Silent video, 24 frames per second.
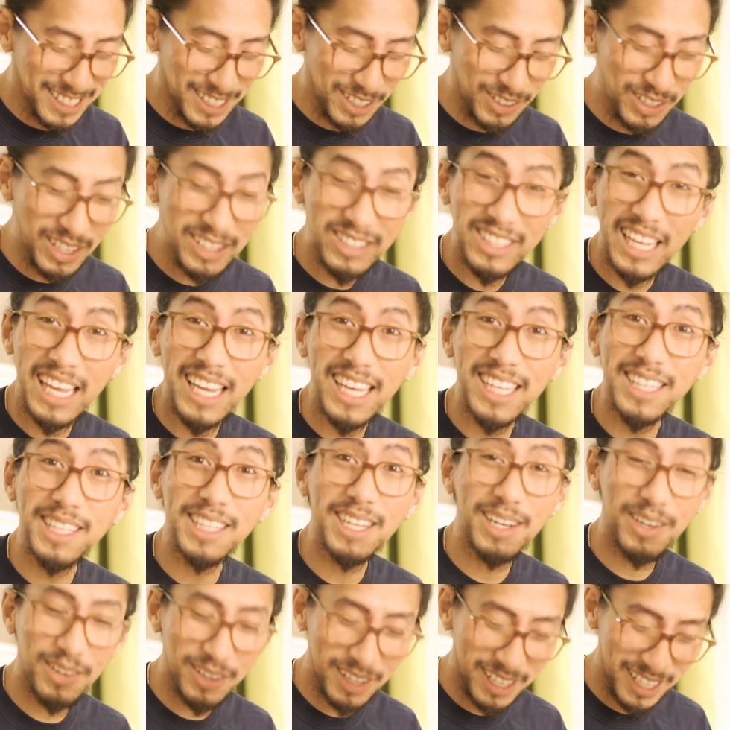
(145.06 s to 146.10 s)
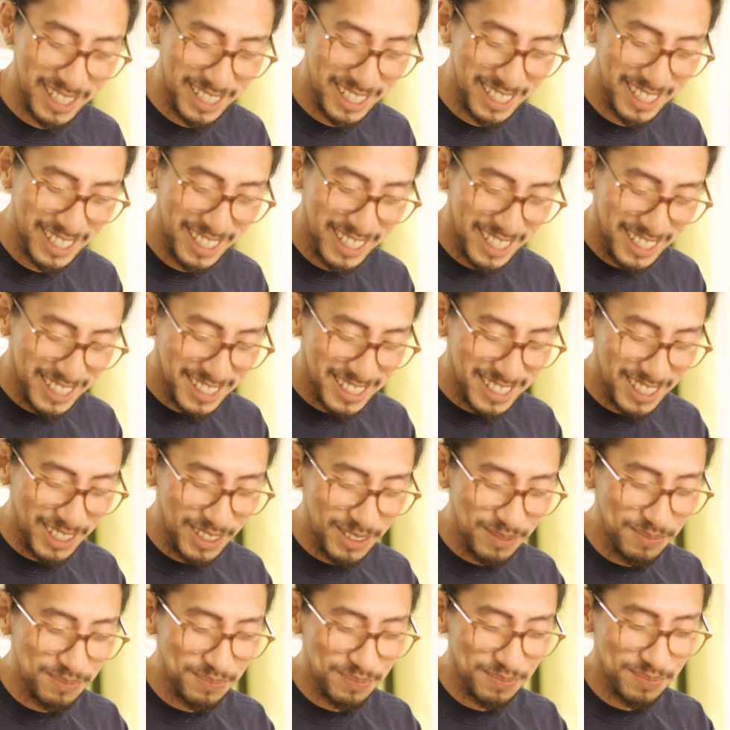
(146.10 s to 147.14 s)
so then take it. Okay.
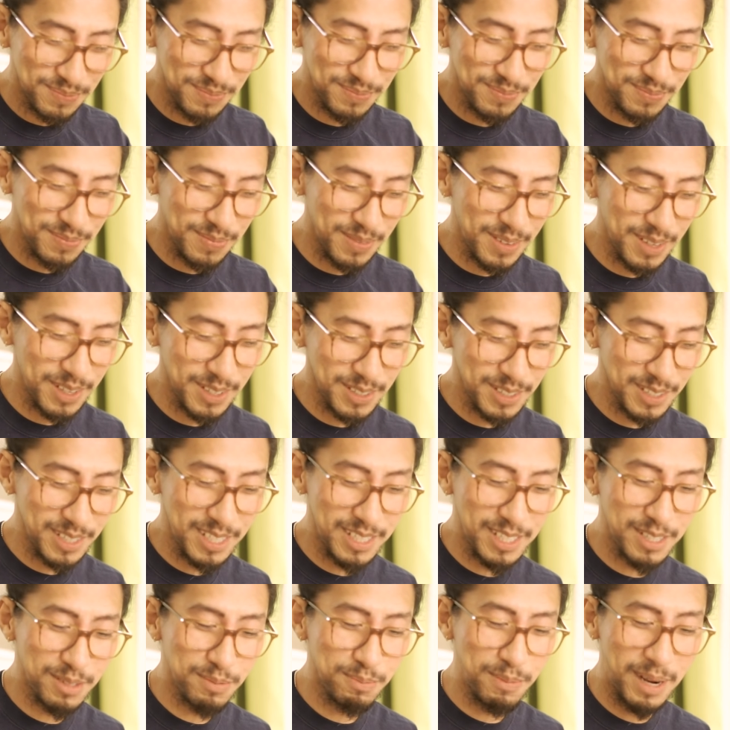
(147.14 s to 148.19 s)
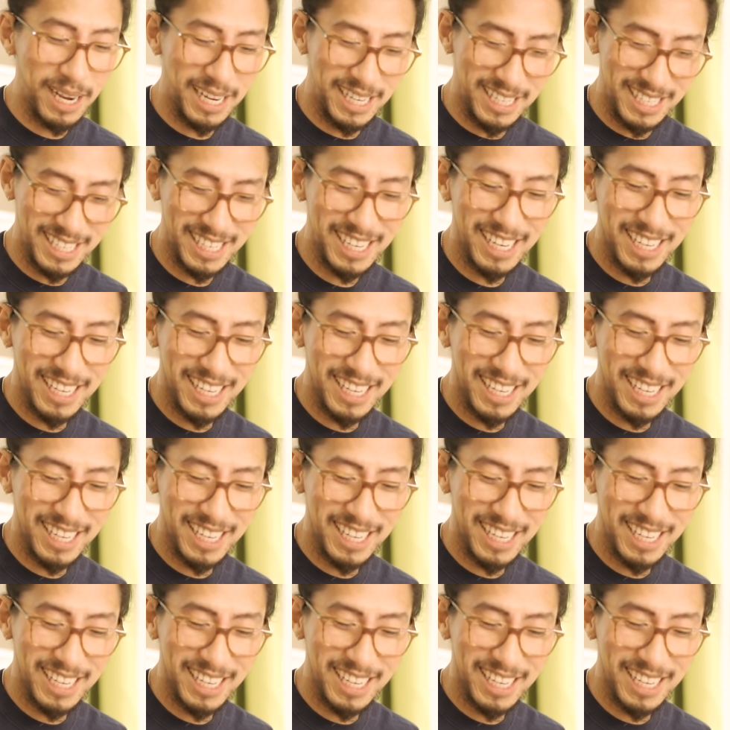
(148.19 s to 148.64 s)
So hmm. so this is mine.